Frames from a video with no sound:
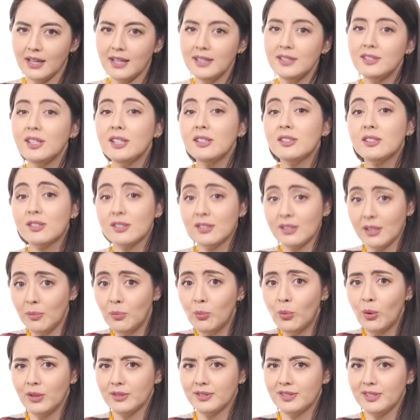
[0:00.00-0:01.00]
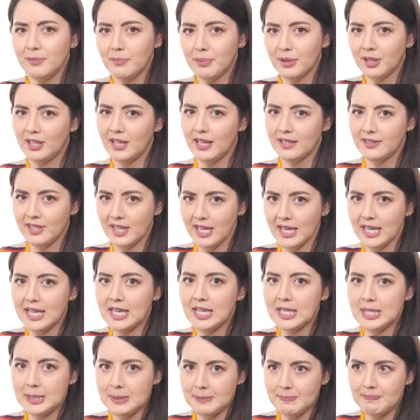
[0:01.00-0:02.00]
I said somewhat
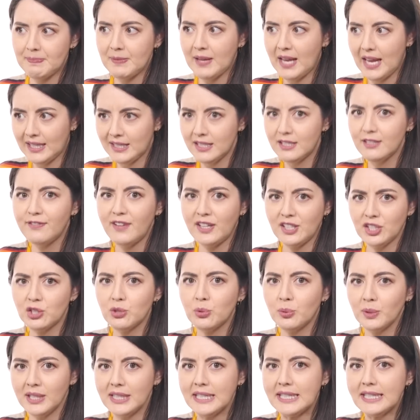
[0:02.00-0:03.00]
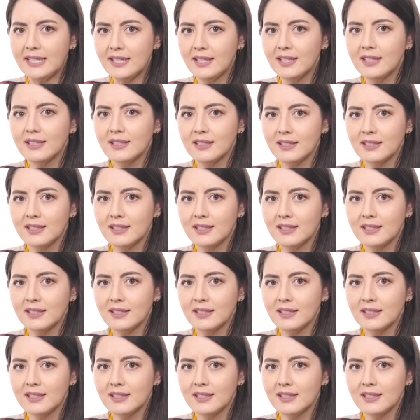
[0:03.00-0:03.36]
sympathetic, and eventually.